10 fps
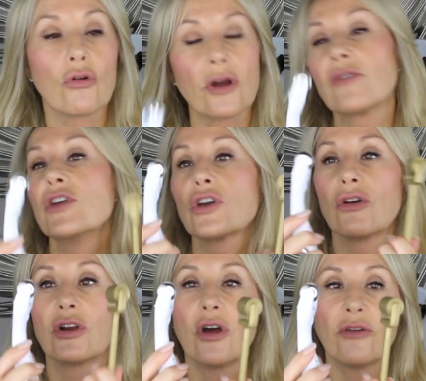or if you
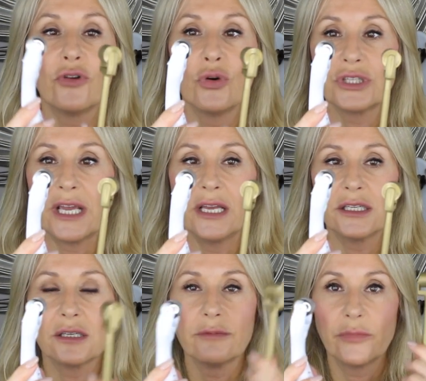can afford
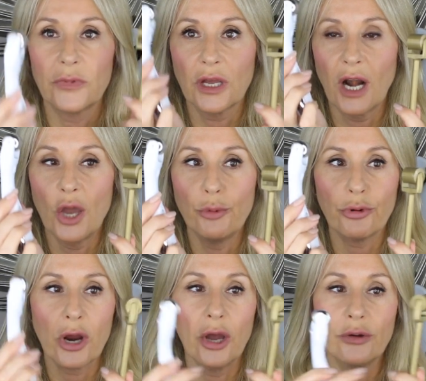it, the
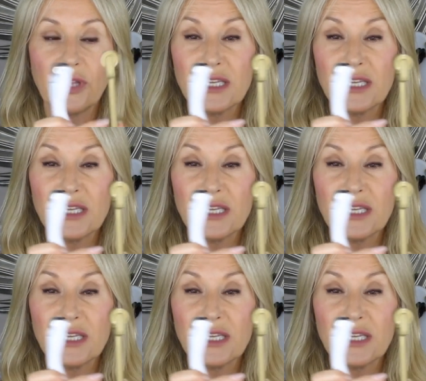GloPro.